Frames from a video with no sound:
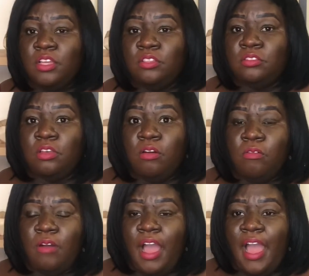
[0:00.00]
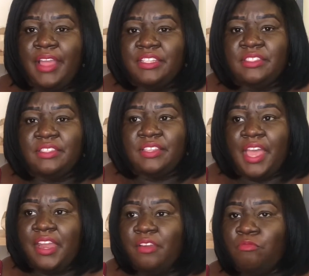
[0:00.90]
So I just
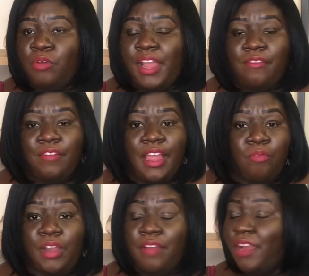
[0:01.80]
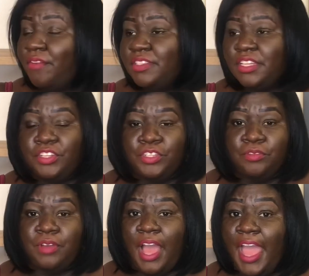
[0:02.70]
decided whatever I, whatever I was gonna
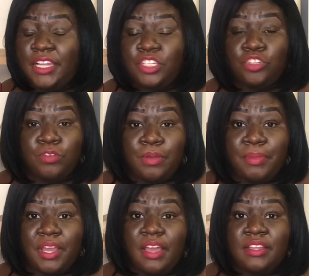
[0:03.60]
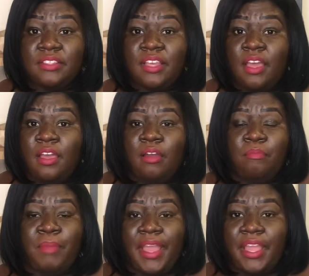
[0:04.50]
do, I had to do it because
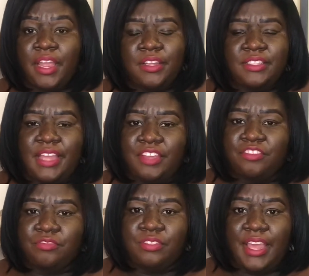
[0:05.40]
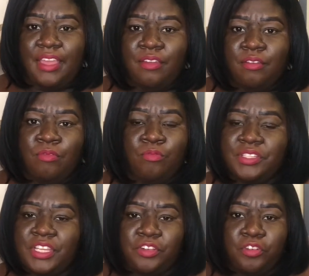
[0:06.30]
my hair in its natural state
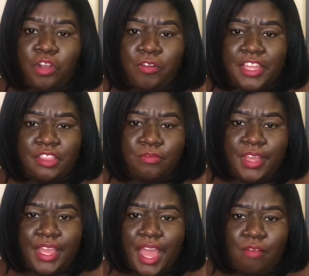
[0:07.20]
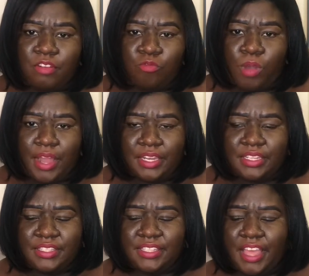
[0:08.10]
wasn't growing the way I would have wanted
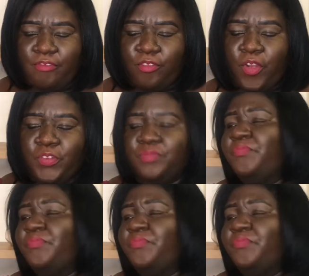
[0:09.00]
it to have grown.